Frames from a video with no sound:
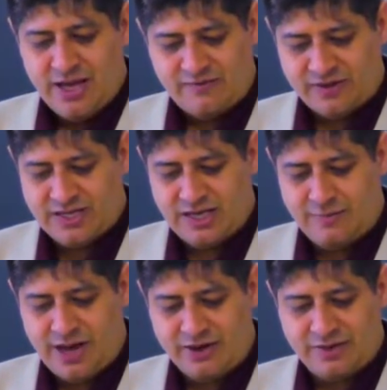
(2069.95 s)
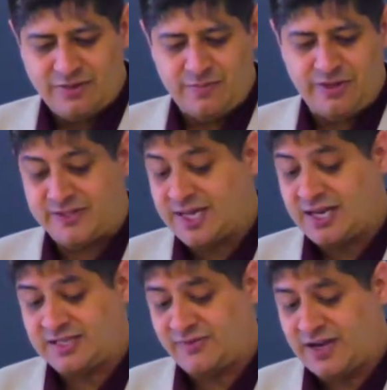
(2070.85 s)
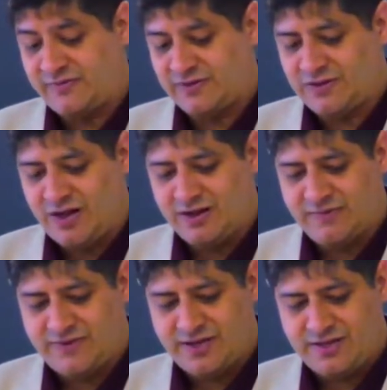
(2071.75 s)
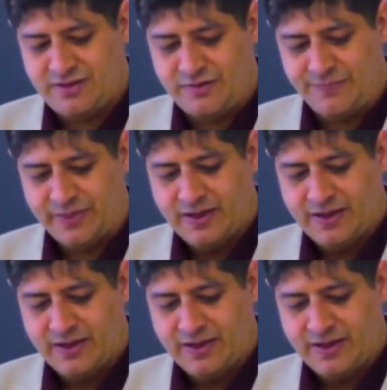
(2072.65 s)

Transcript: and forget about Him and be satisfied for long if they do